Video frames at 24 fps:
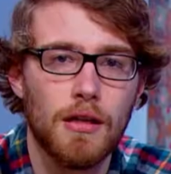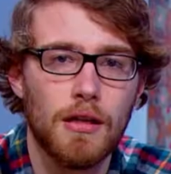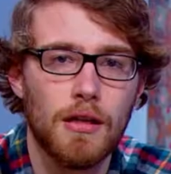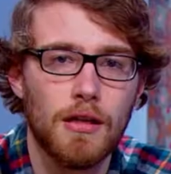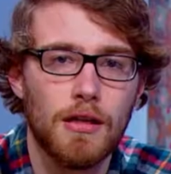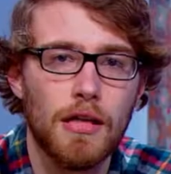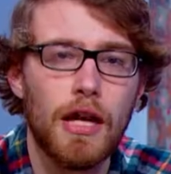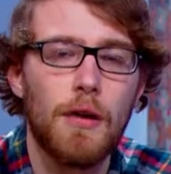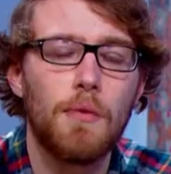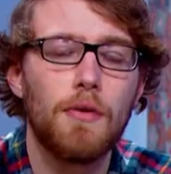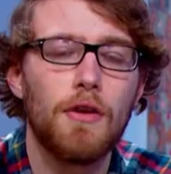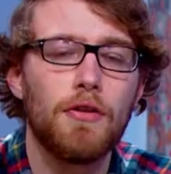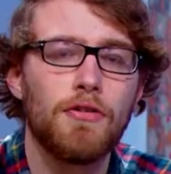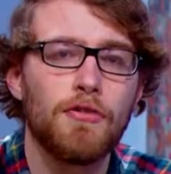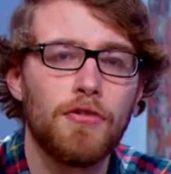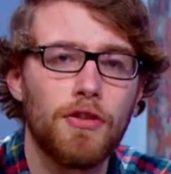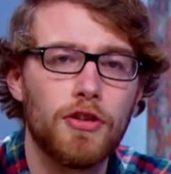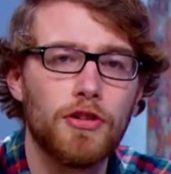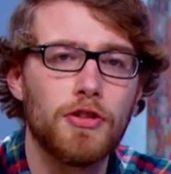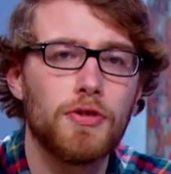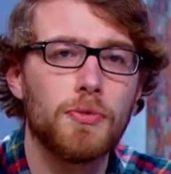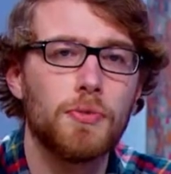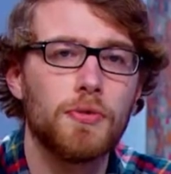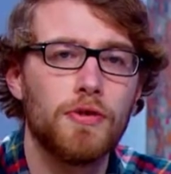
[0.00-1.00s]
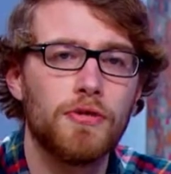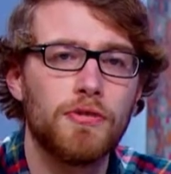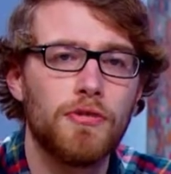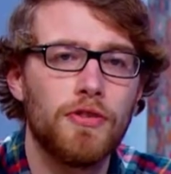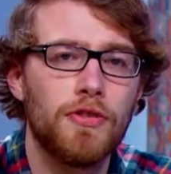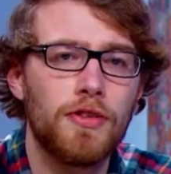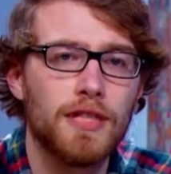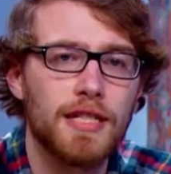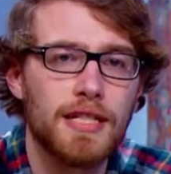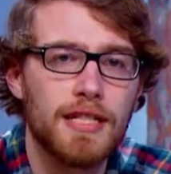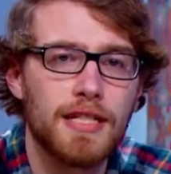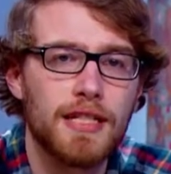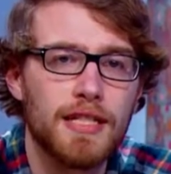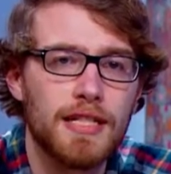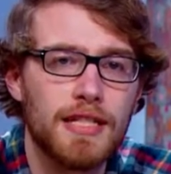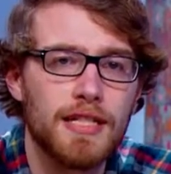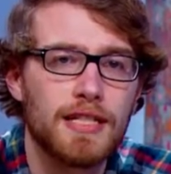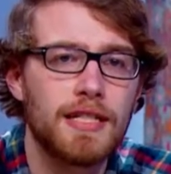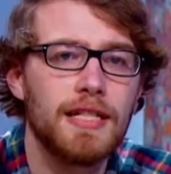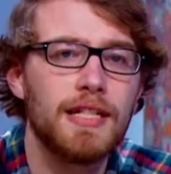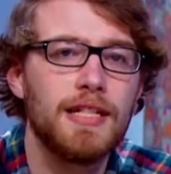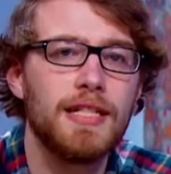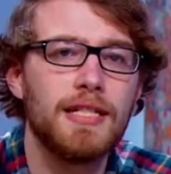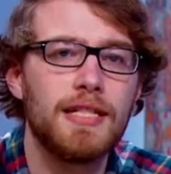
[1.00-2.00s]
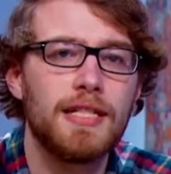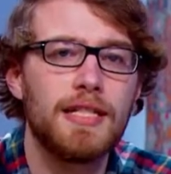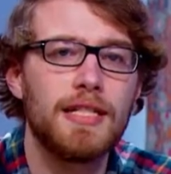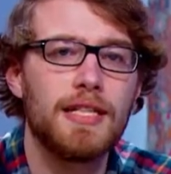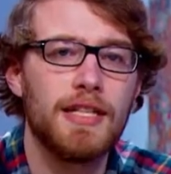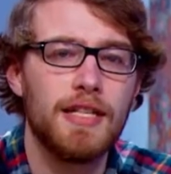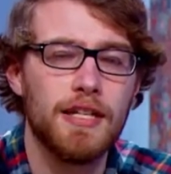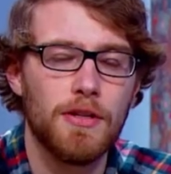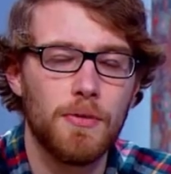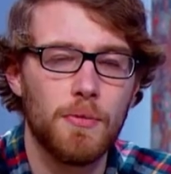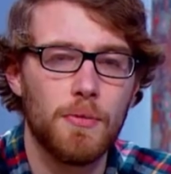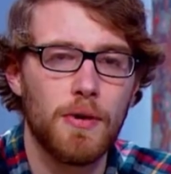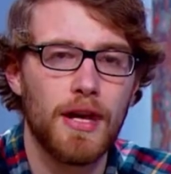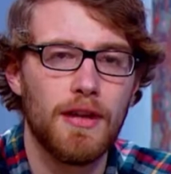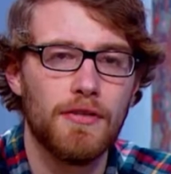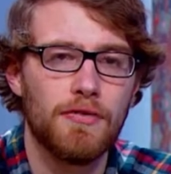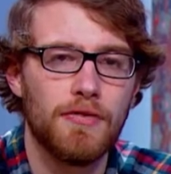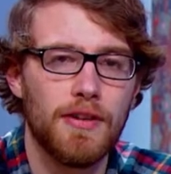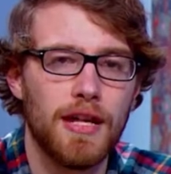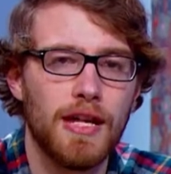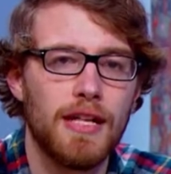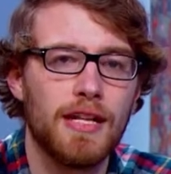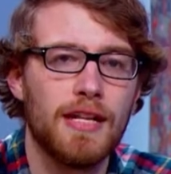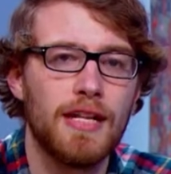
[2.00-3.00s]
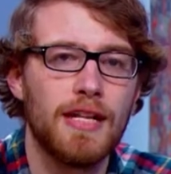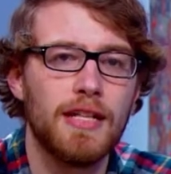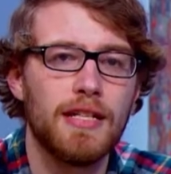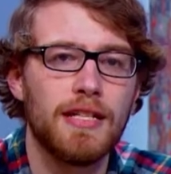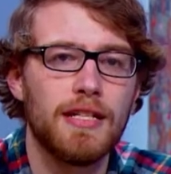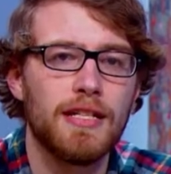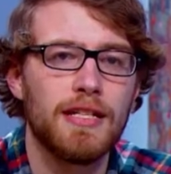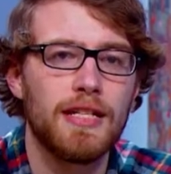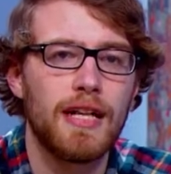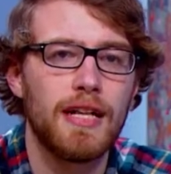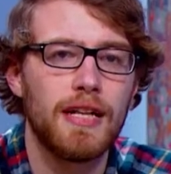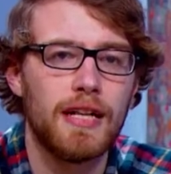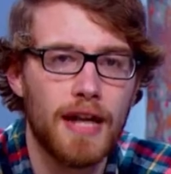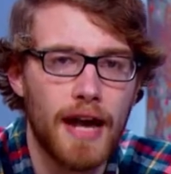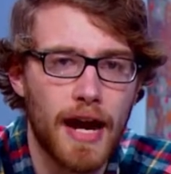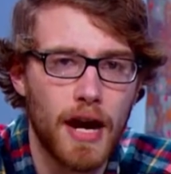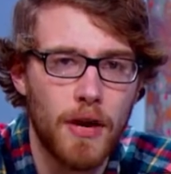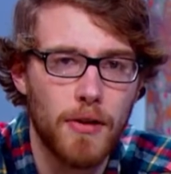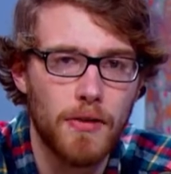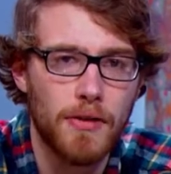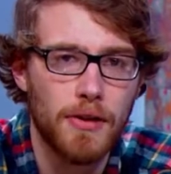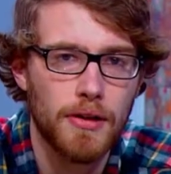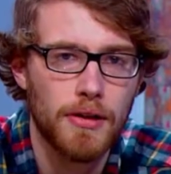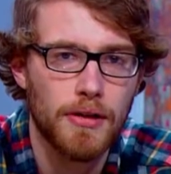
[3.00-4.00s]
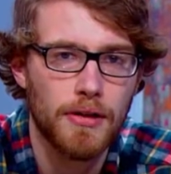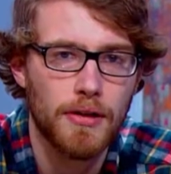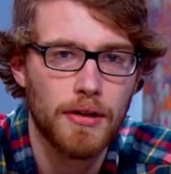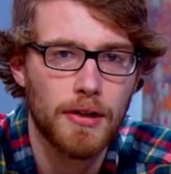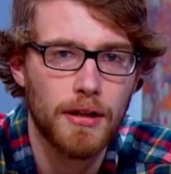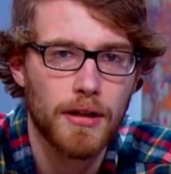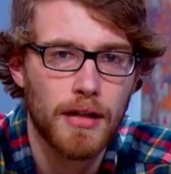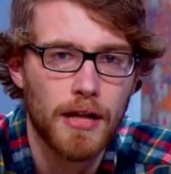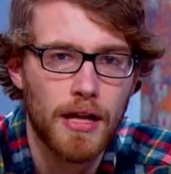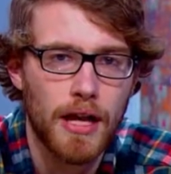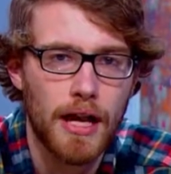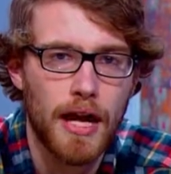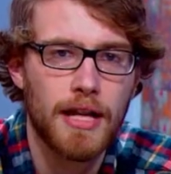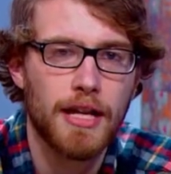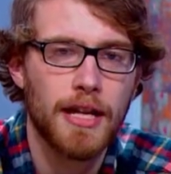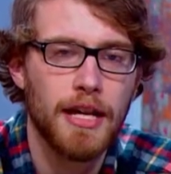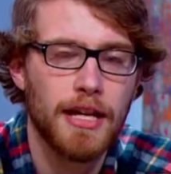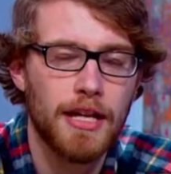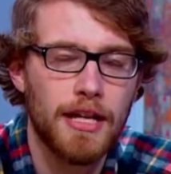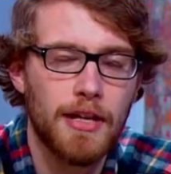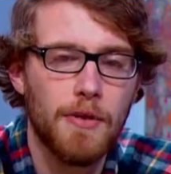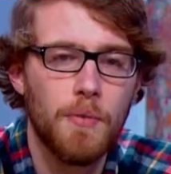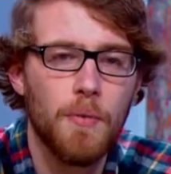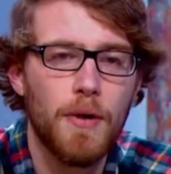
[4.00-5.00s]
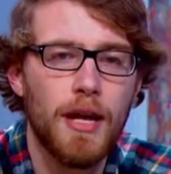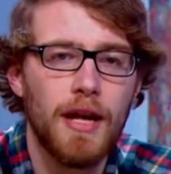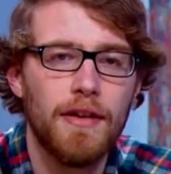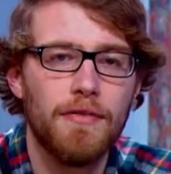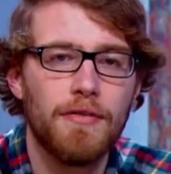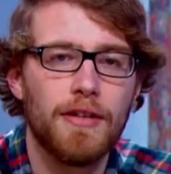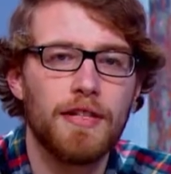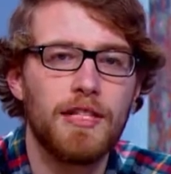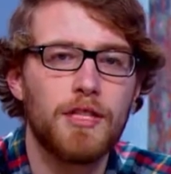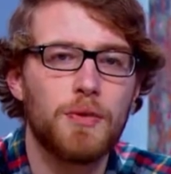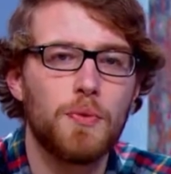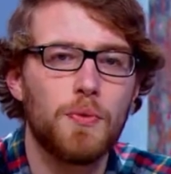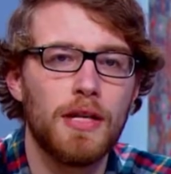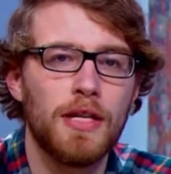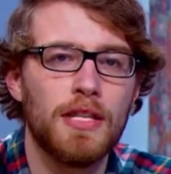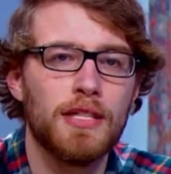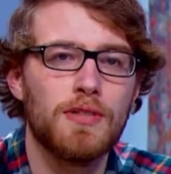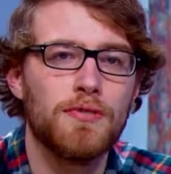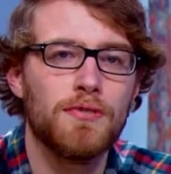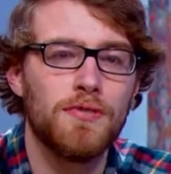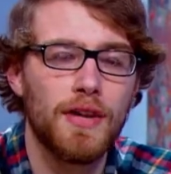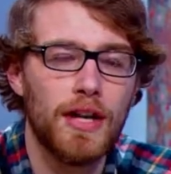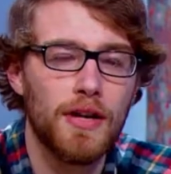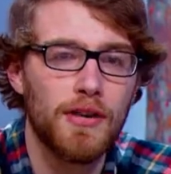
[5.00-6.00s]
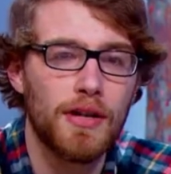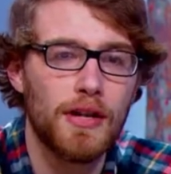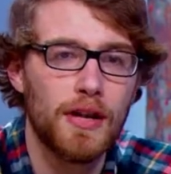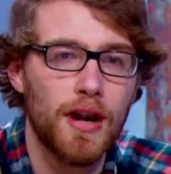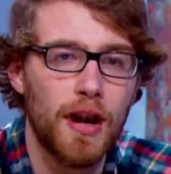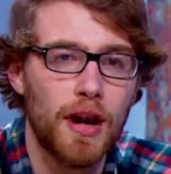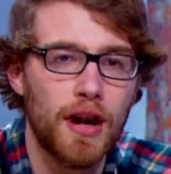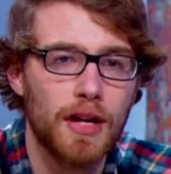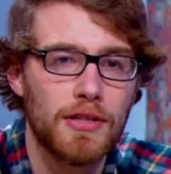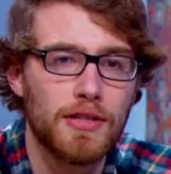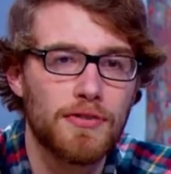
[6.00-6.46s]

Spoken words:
Now our first word for this list is heat wave, and it is a noun, and a heat wave is when it's very hot